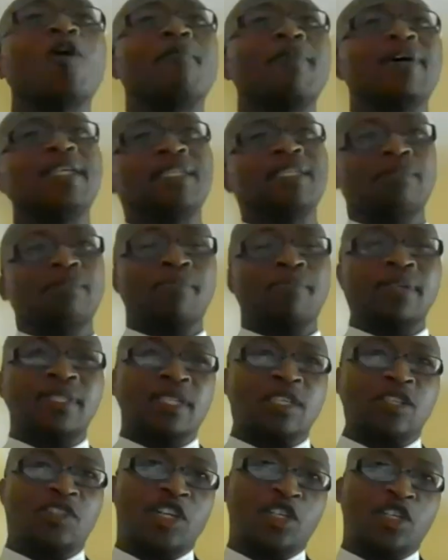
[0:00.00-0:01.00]
commencing
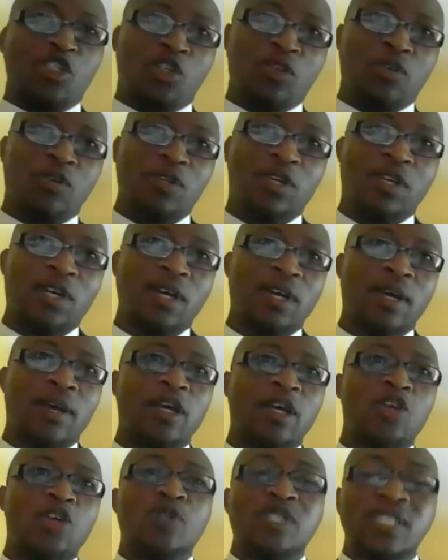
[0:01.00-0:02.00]
business rescue.
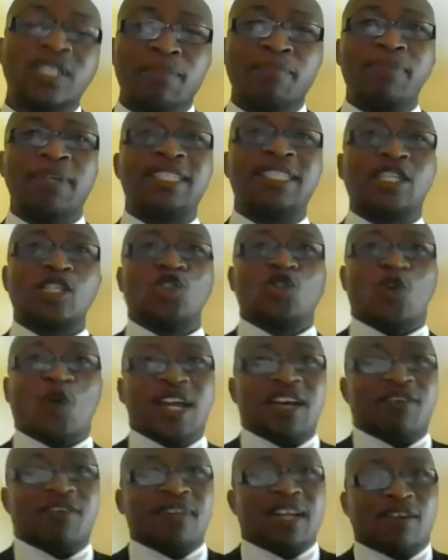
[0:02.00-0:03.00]
You simply just
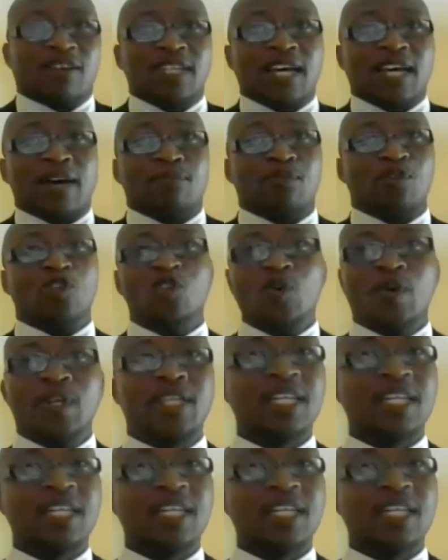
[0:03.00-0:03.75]
don't have enough time to do